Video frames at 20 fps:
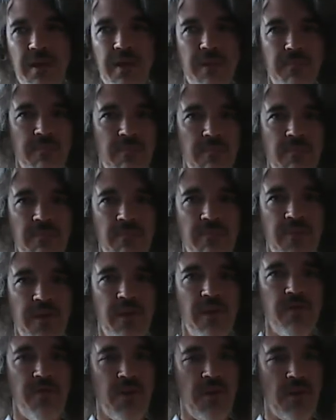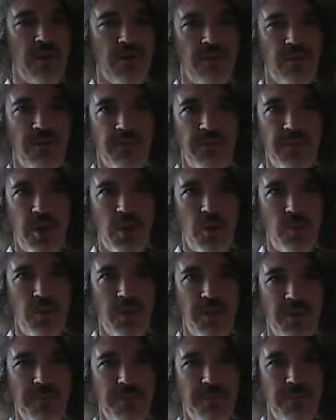I'm very close to finished
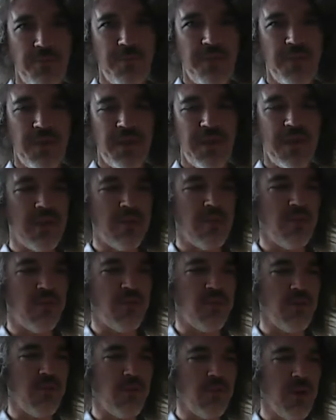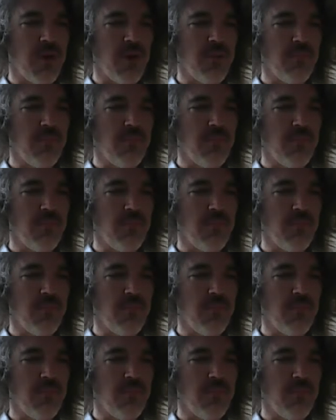with it, and so